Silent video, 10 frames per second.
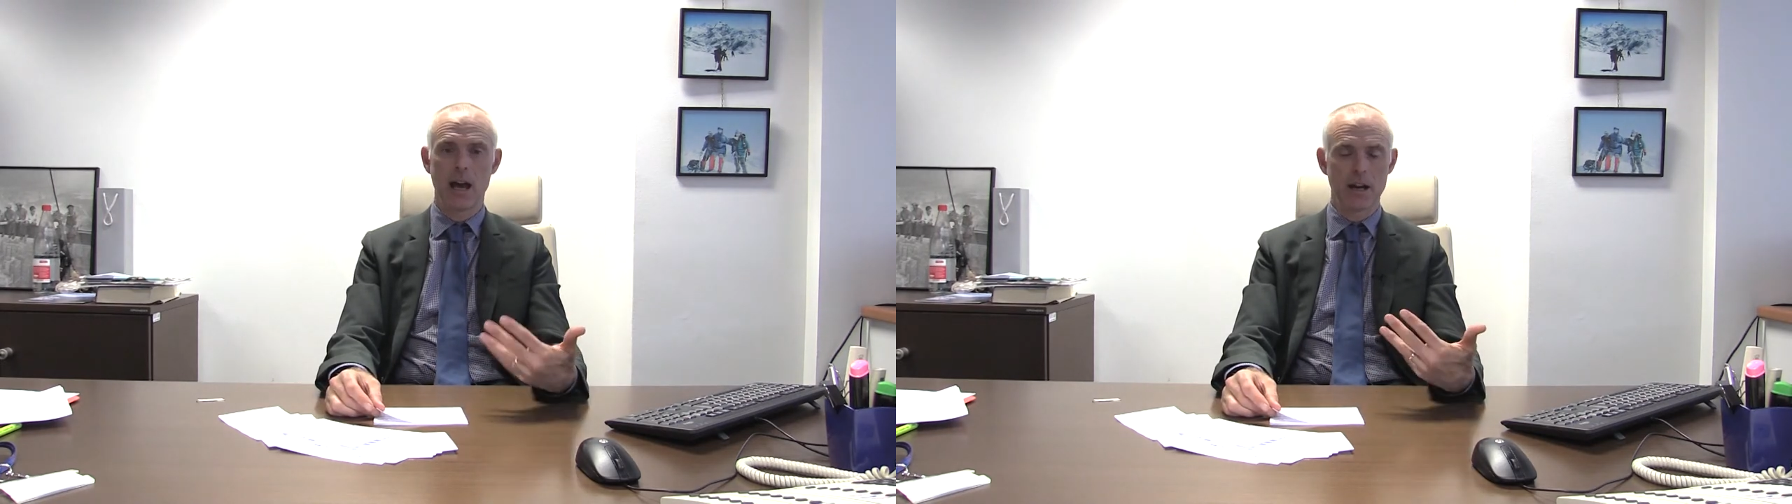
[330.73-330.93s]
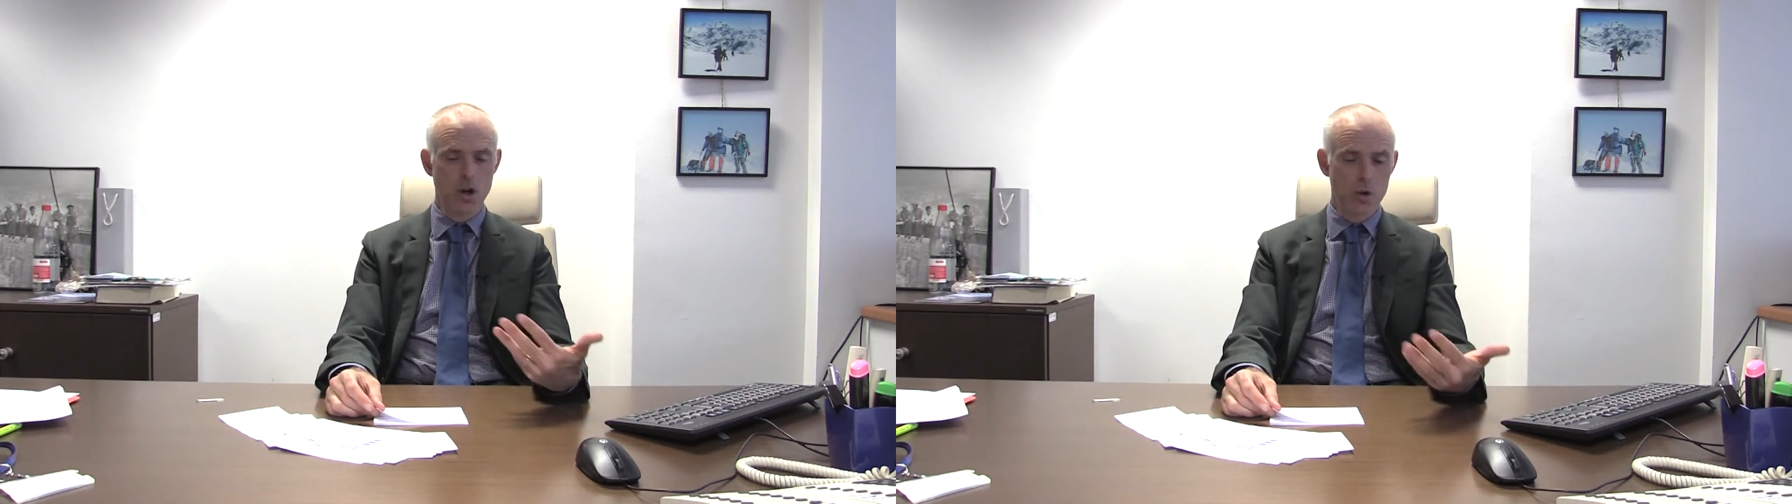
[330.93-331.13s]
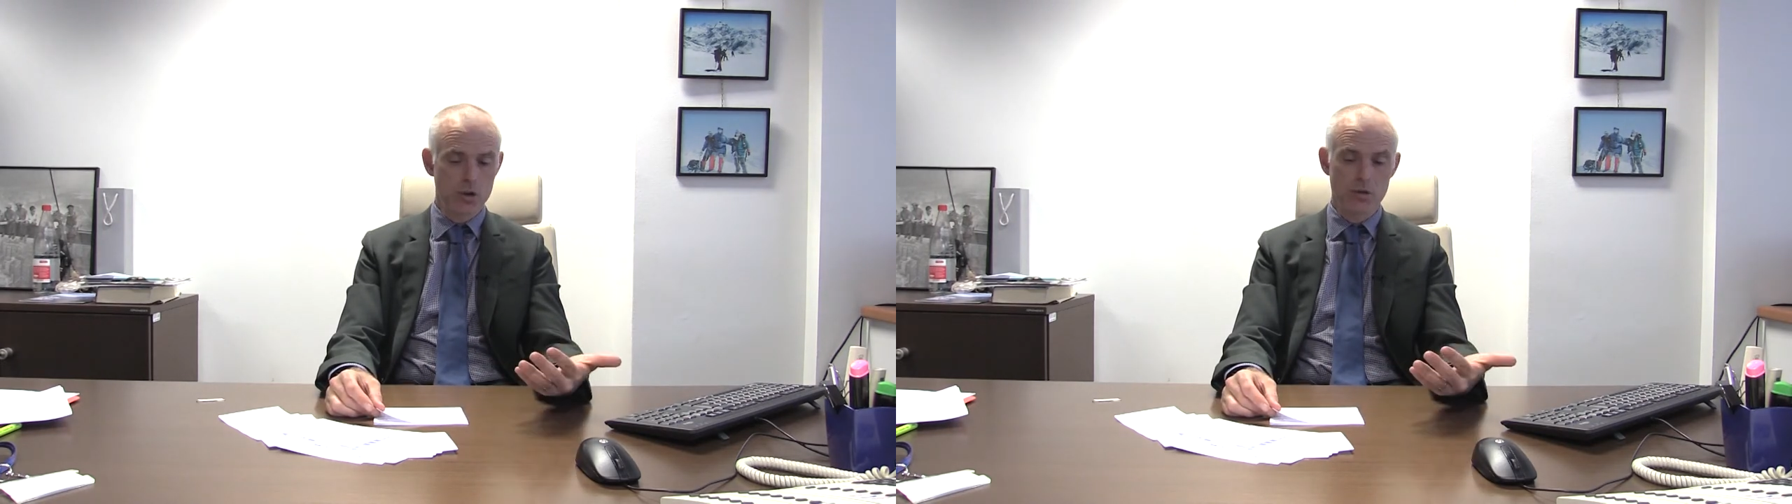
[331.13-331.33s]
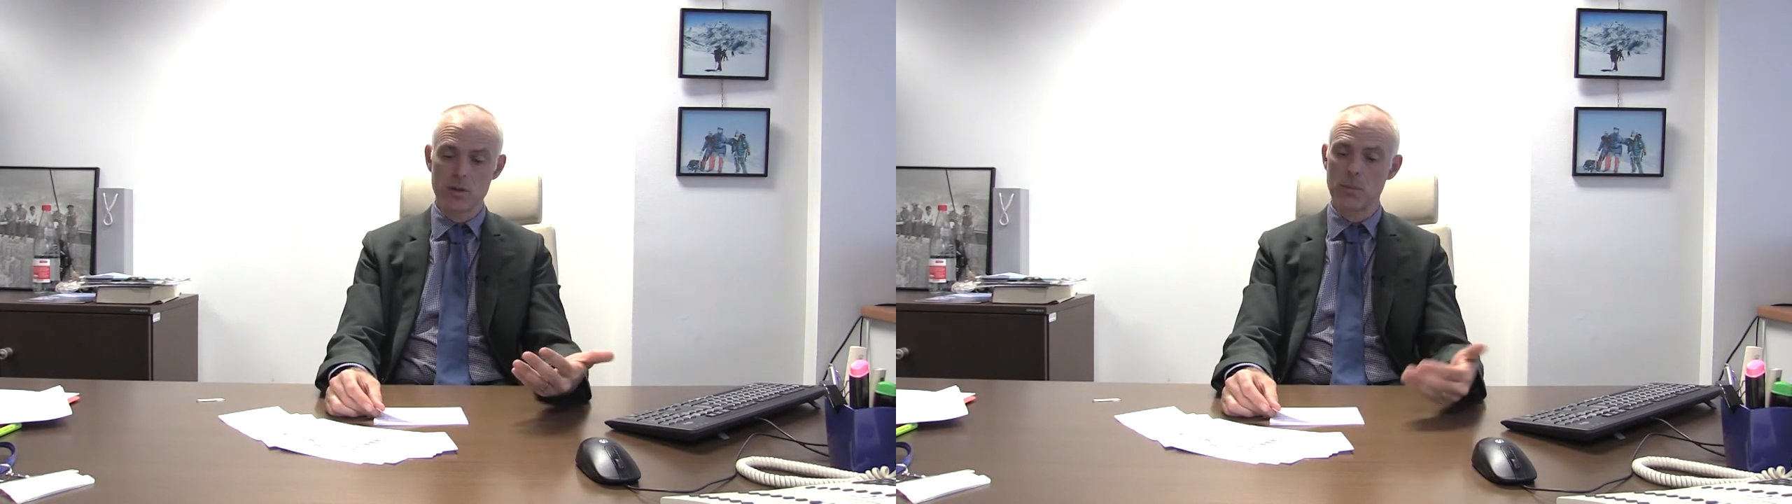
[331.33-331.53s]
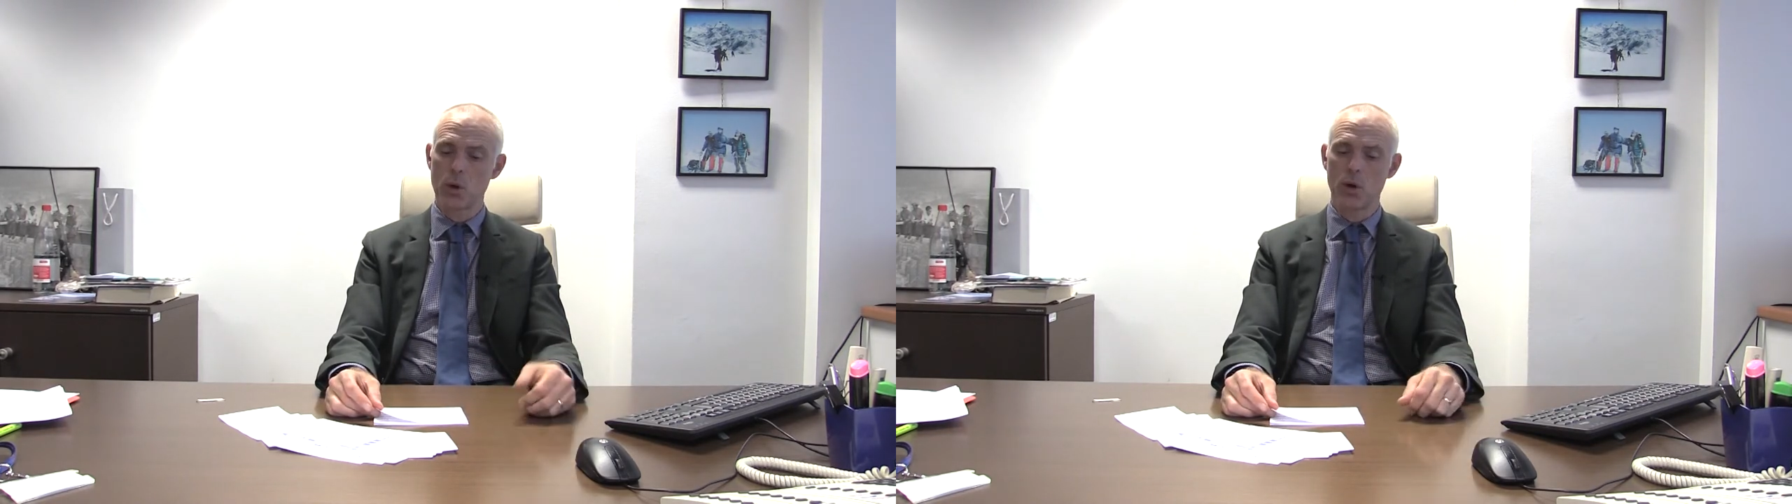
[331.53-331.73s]
I know you've
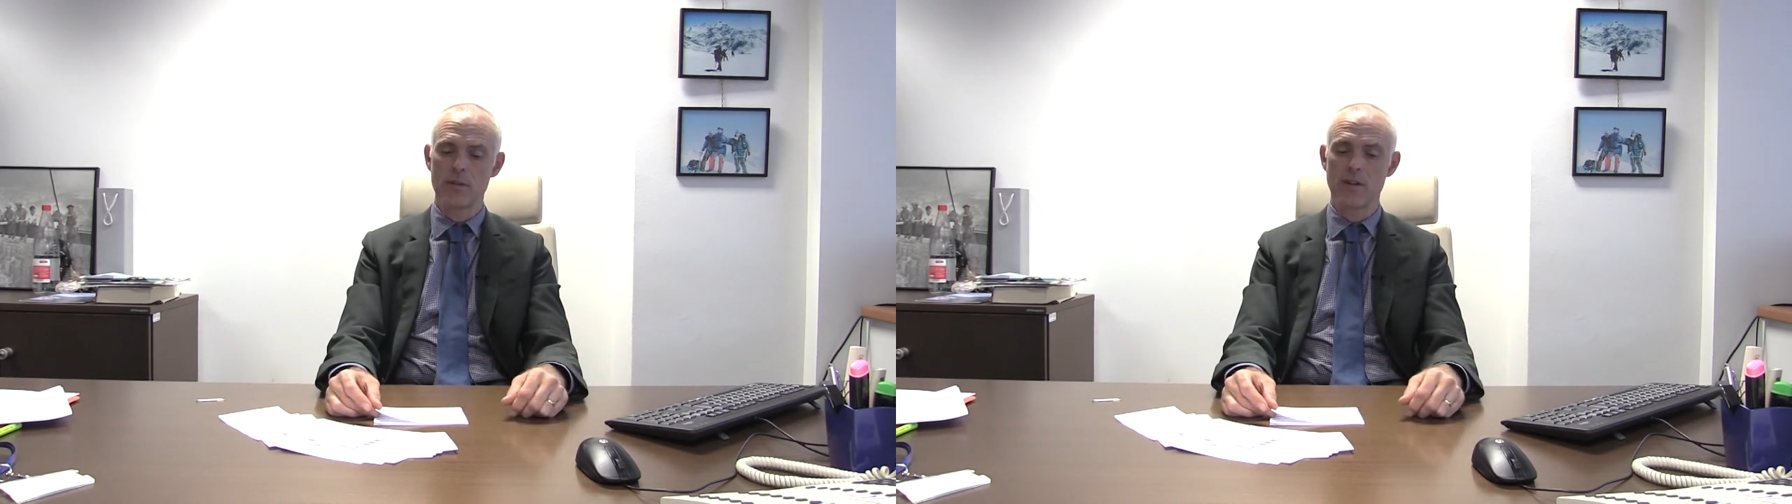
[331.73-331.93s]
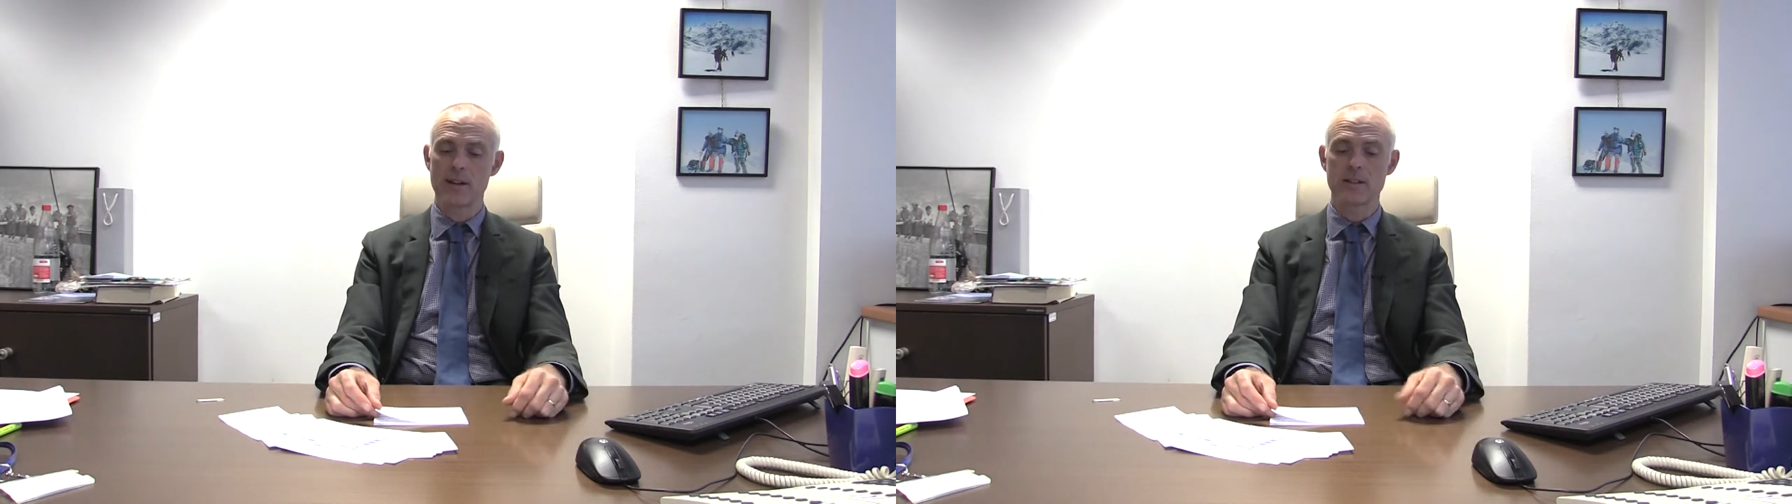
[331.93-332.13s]
deployed very